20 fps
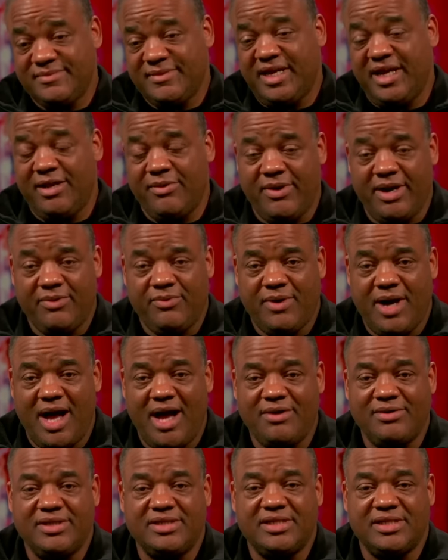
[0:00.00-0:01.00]
Anyway,
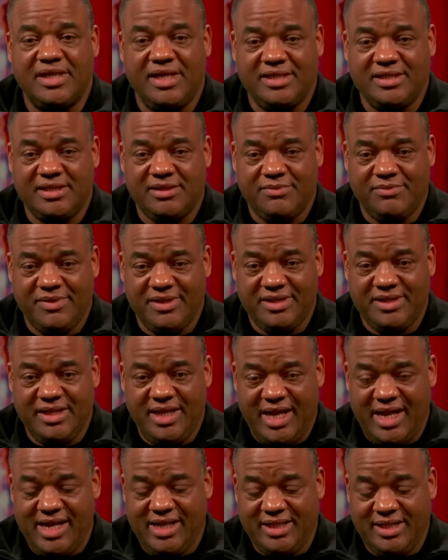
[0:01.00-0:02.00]
I'll discuss it with
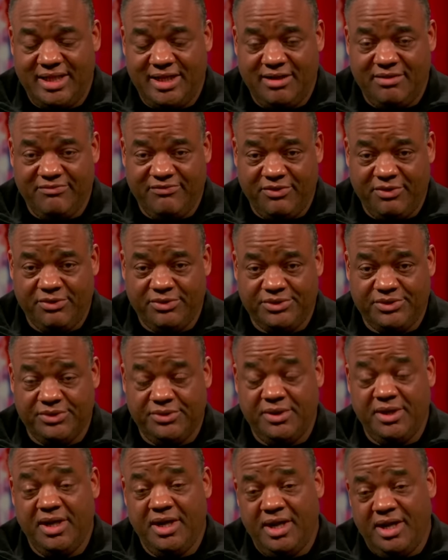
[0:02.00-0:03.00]
Anthony and
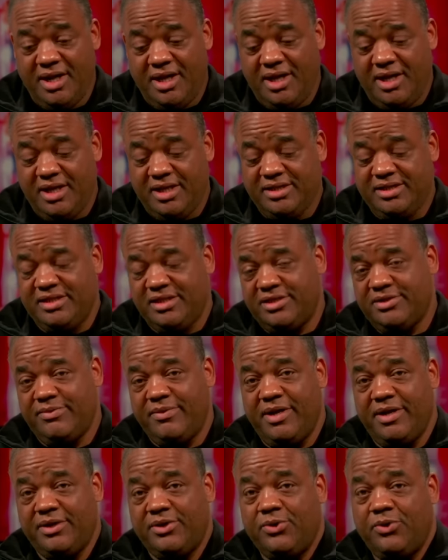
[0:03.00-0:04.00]
Virgil just
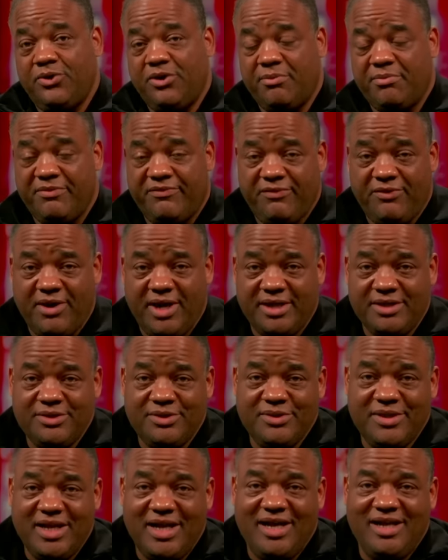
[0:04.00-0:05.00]
around the corner. Before I
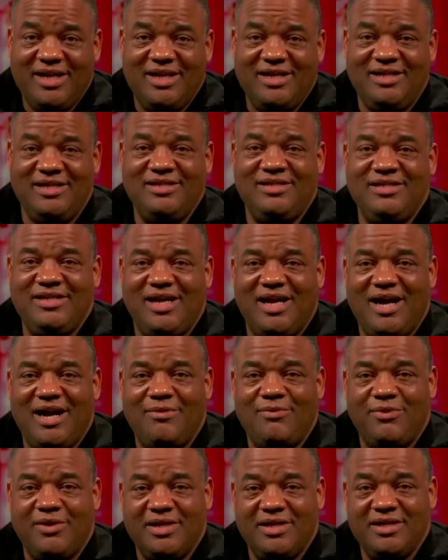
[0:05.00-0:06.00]
do that, I
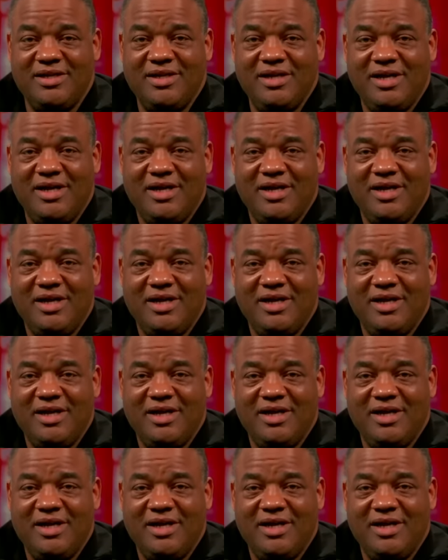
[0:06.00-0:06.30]
want to